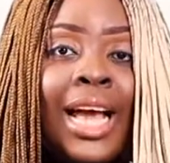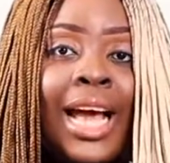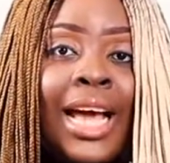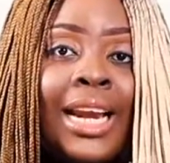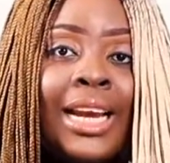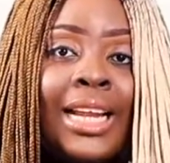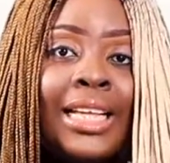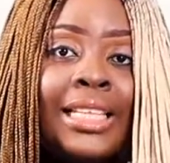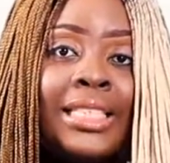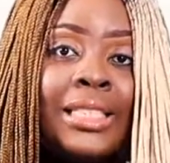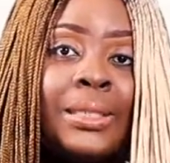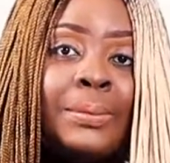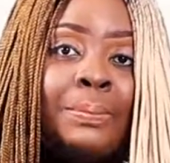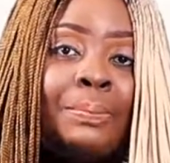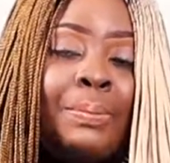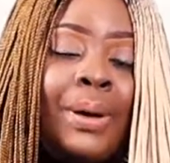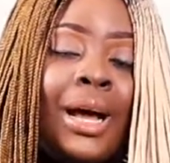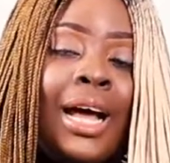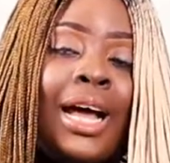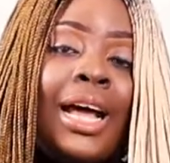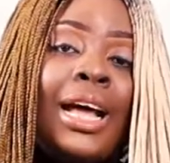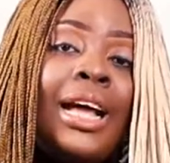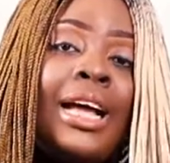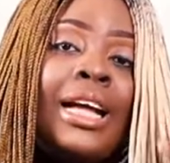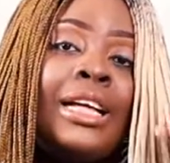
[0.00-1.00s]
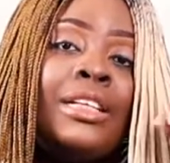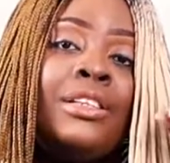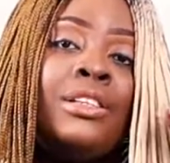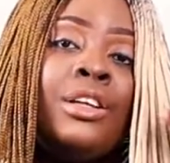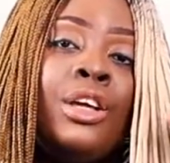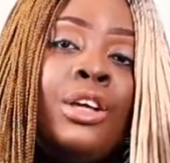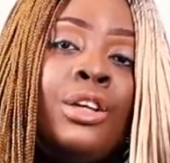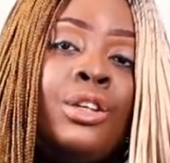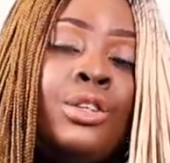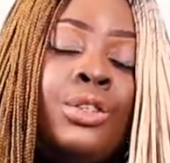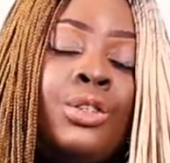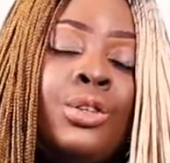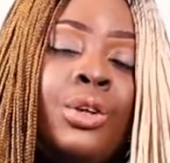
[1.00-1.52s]
and expand
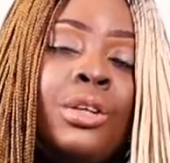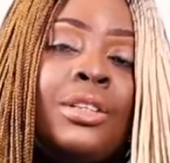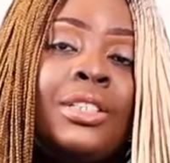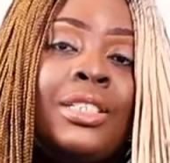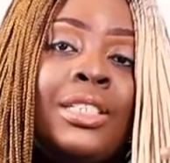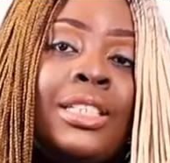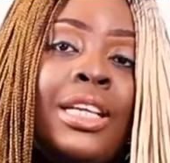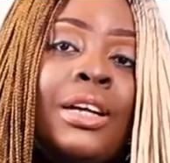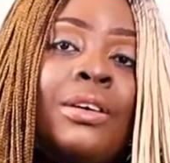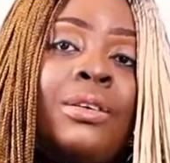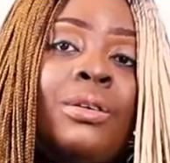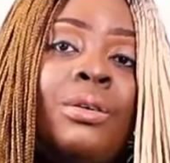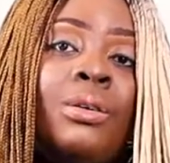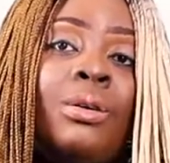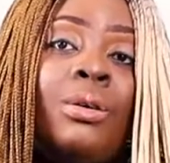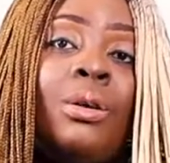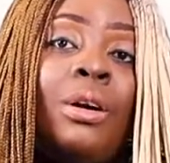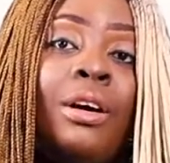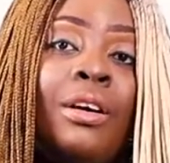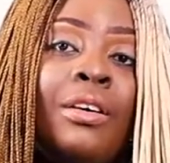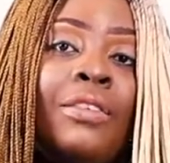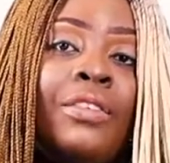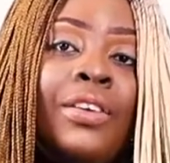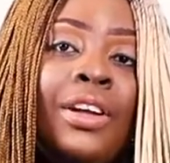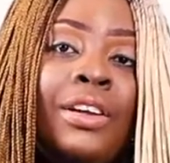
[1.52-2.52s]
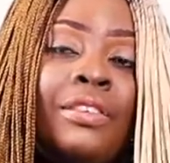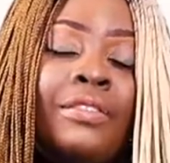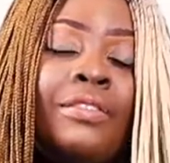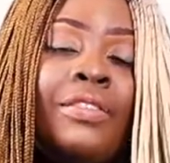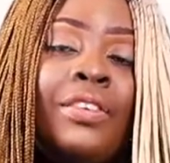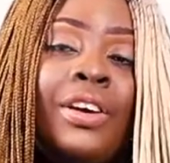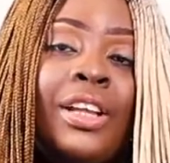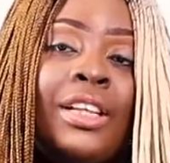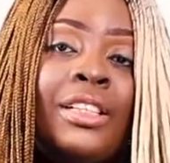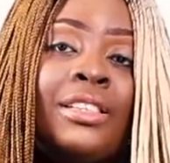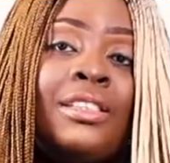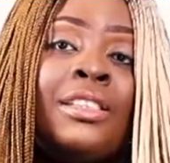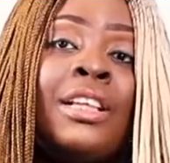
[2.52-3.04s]
your circle of
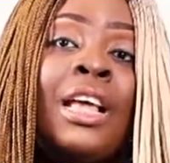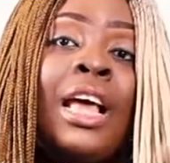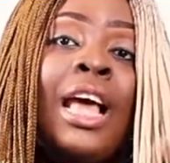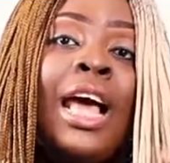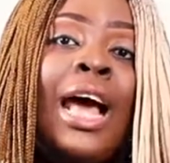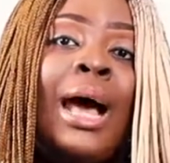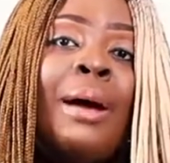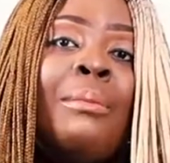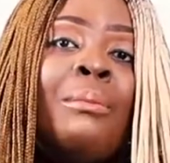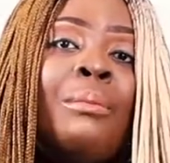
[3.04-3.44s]
influence.